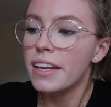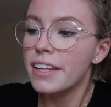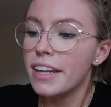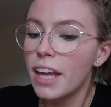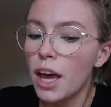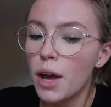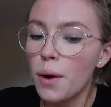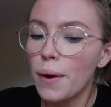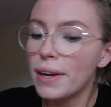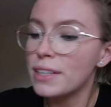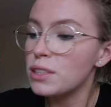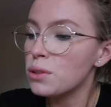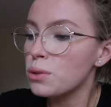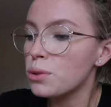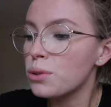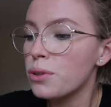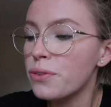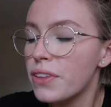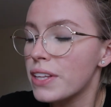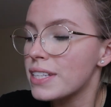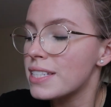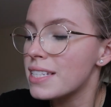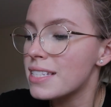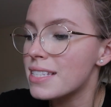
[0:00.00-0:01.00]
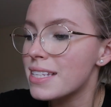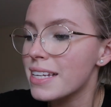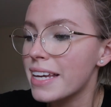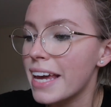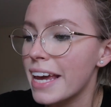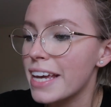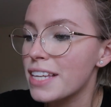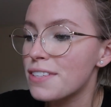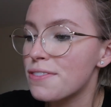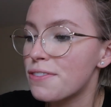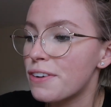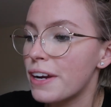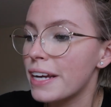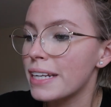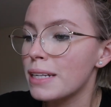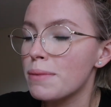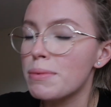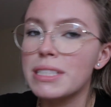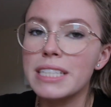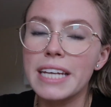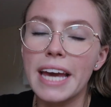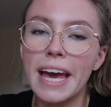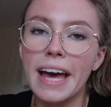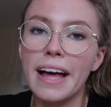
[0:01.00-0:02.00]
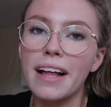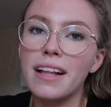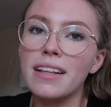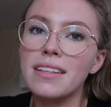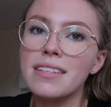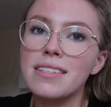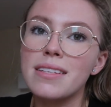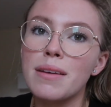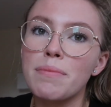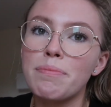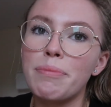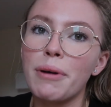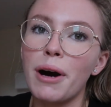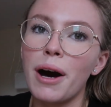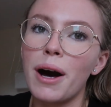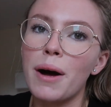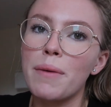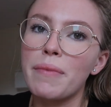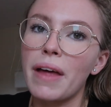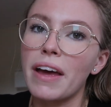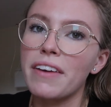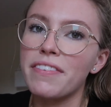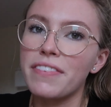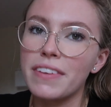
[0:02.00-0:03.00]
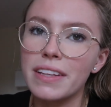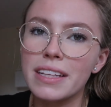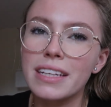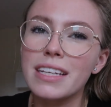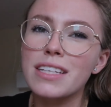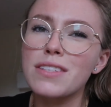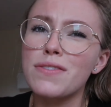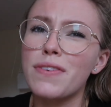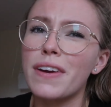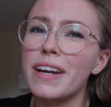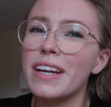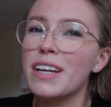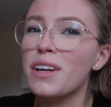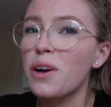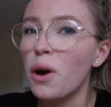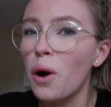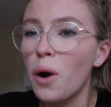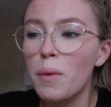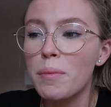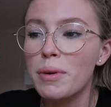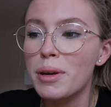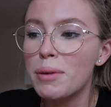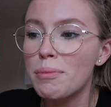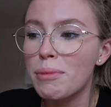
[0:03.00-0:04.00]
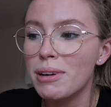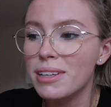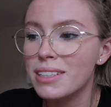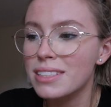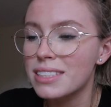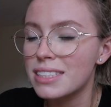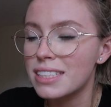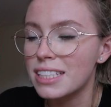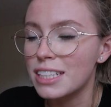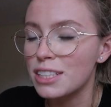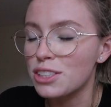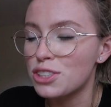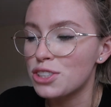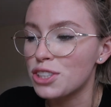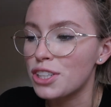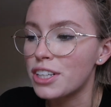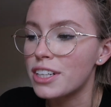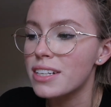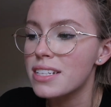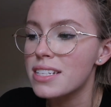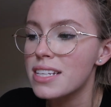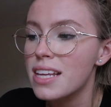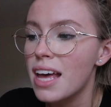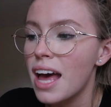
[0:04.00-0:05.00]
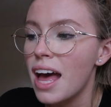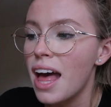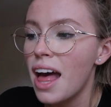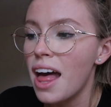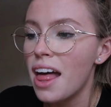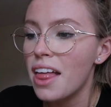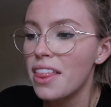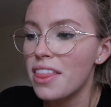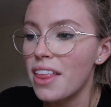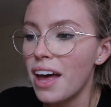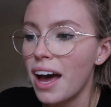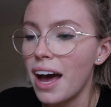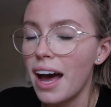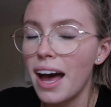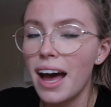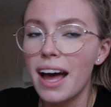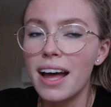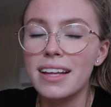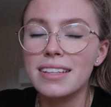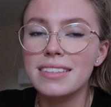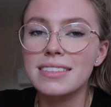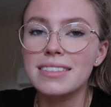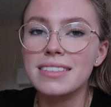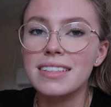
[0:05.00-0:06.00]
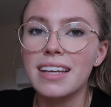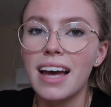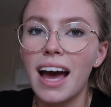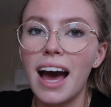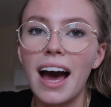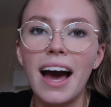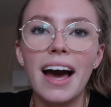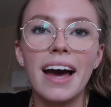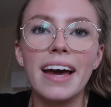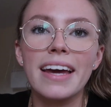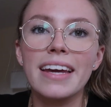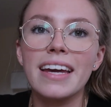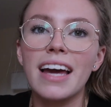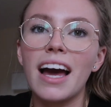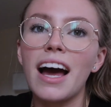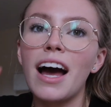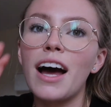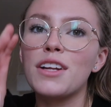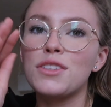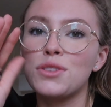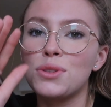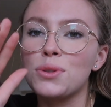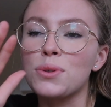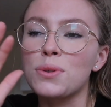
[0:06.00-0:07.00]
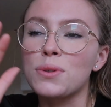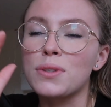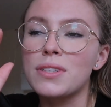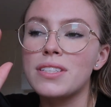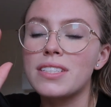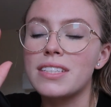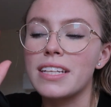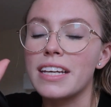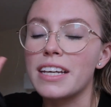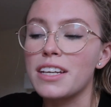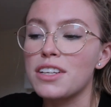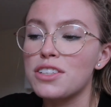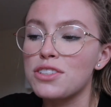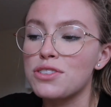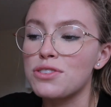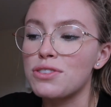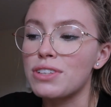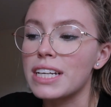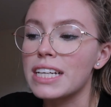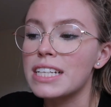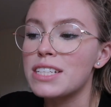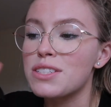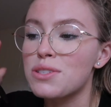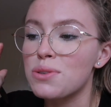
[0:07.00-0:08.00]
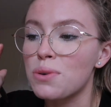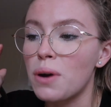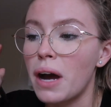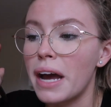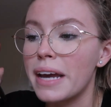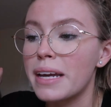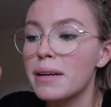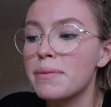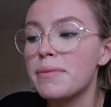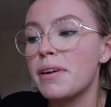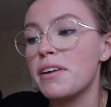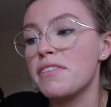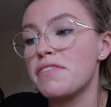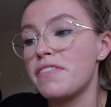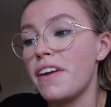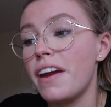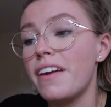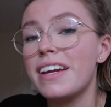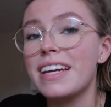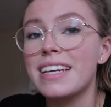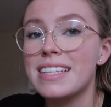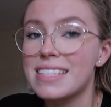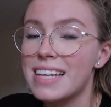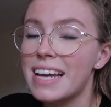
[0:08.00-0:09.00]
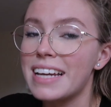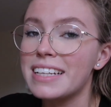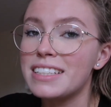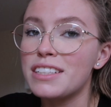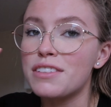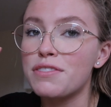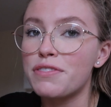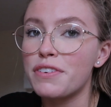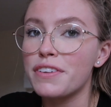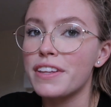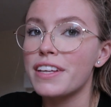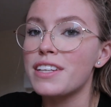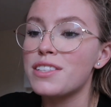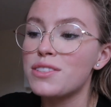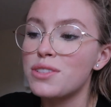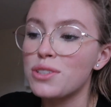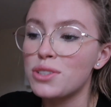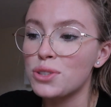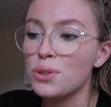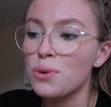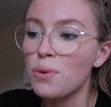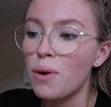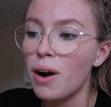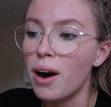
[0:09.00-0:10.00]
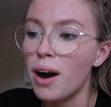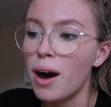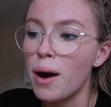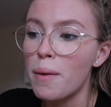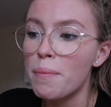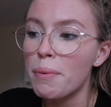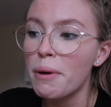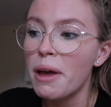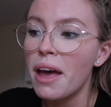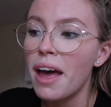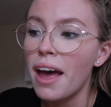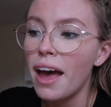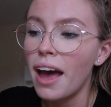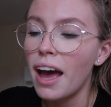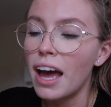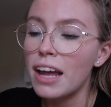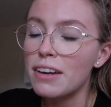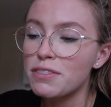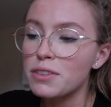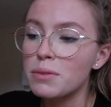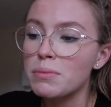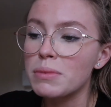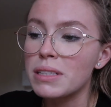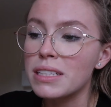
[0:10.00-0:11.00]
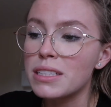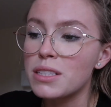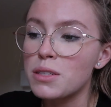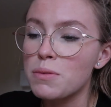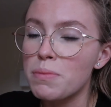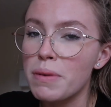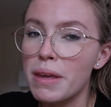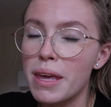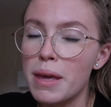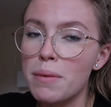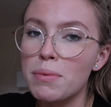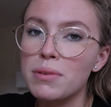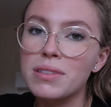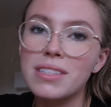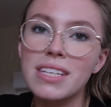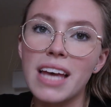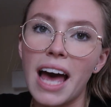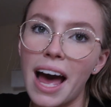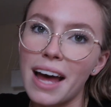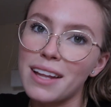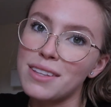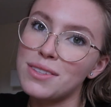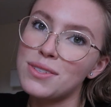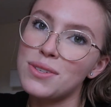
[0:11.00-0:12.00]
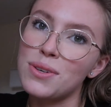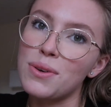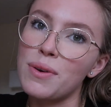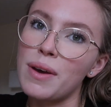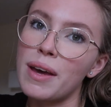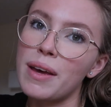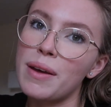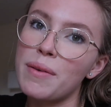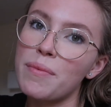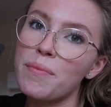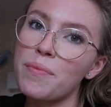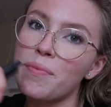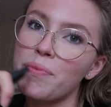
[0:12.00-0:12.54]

Now, I don't know if this is the case for anybody else, but I feel like it's very common amongst teachers that I adore stationery. So I am now very excited for this to show up and for me to be able to add to it.